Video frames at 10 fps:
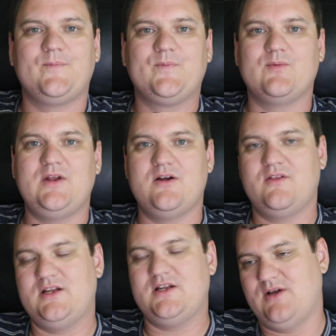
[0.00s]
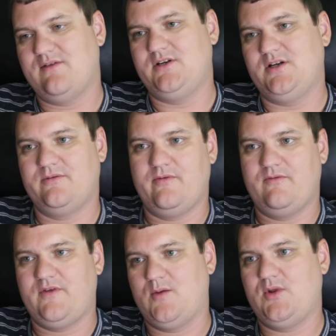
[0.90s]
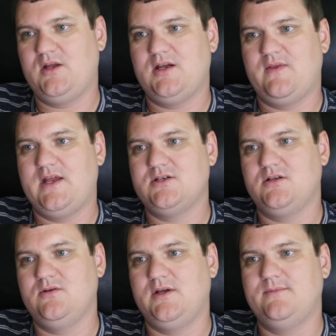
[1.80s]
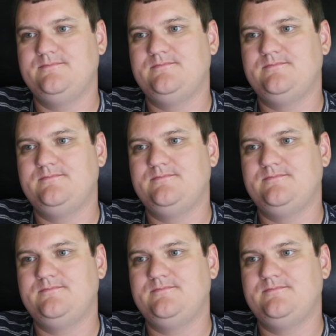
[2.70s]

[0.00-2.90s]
We know that you have a dolphin family and they took you in.